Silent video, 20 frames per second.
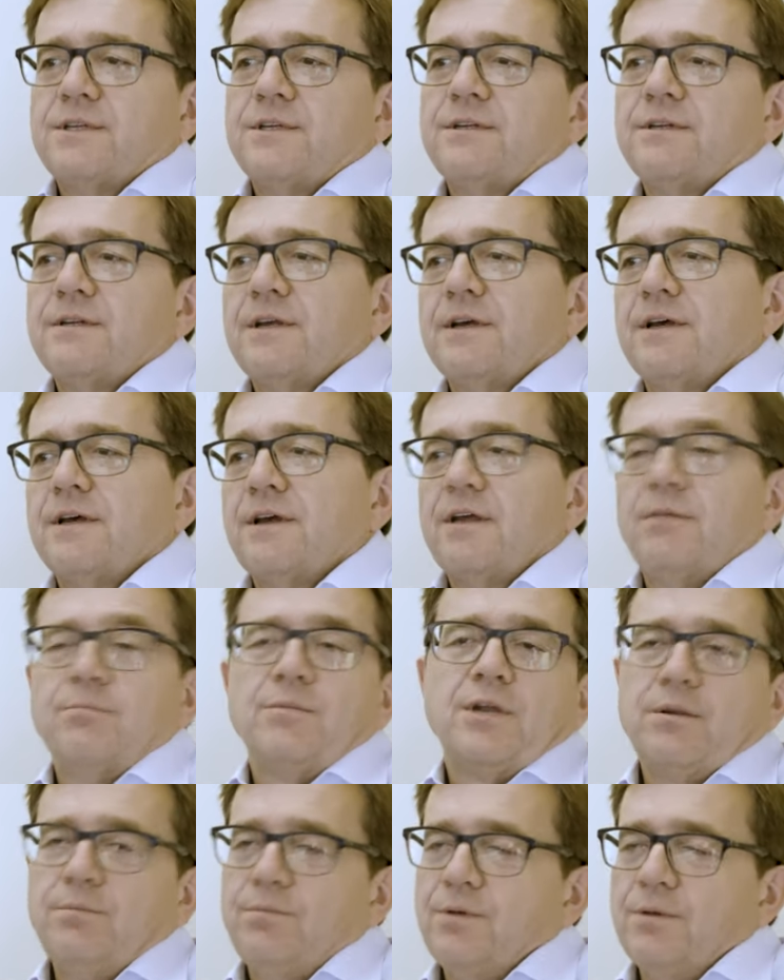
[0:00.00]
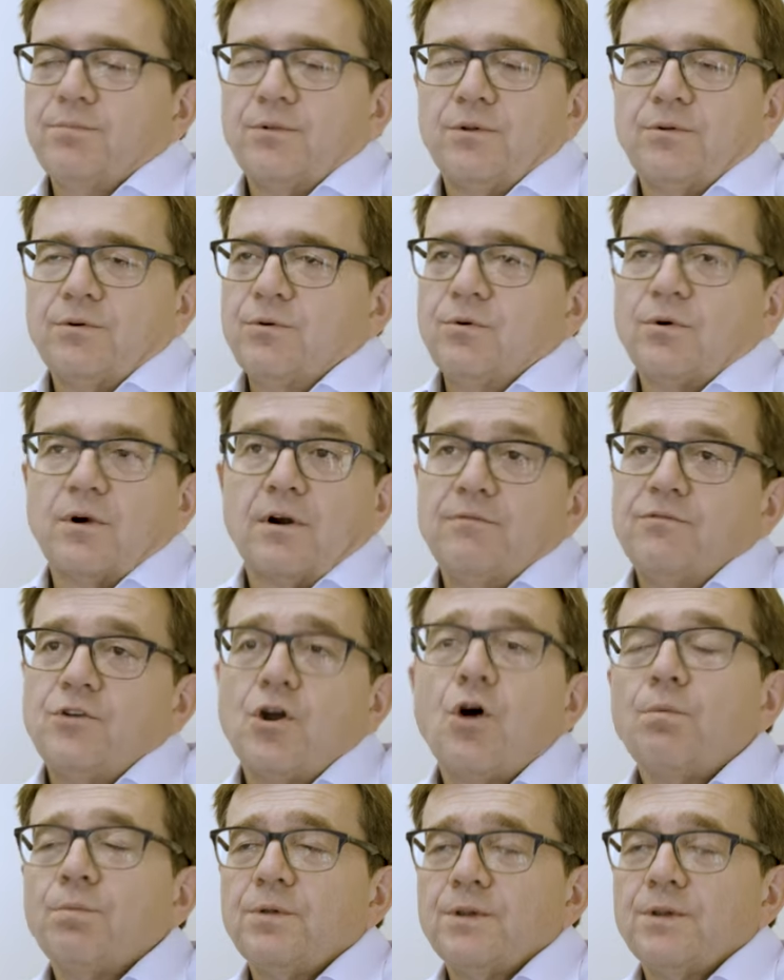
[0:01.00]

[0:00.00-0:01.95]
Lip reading: and many people who are of no